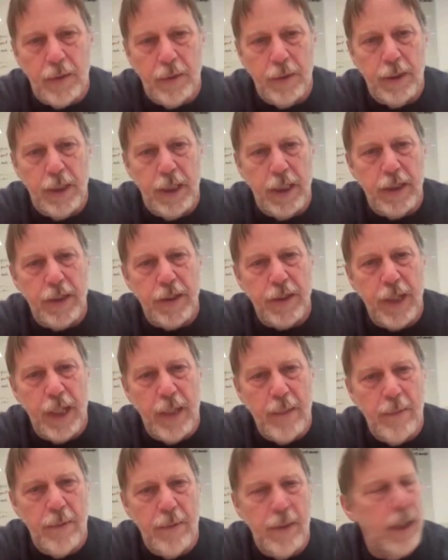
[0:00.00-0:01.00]
We did the
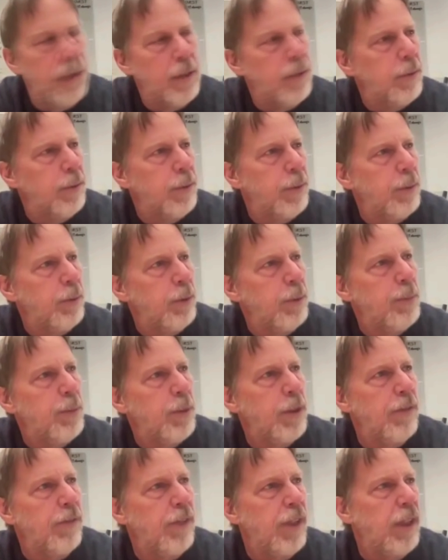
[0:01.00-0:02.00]
same thing when we
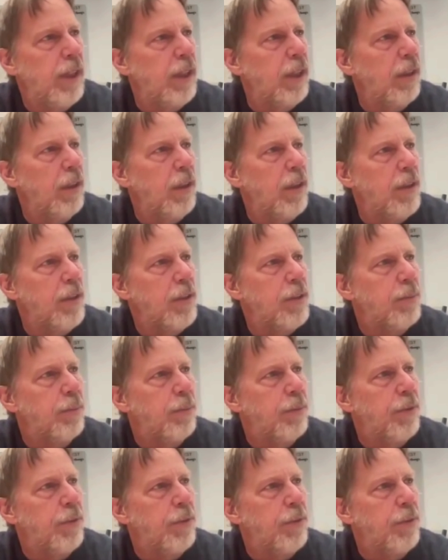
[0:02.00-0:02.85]
put a very large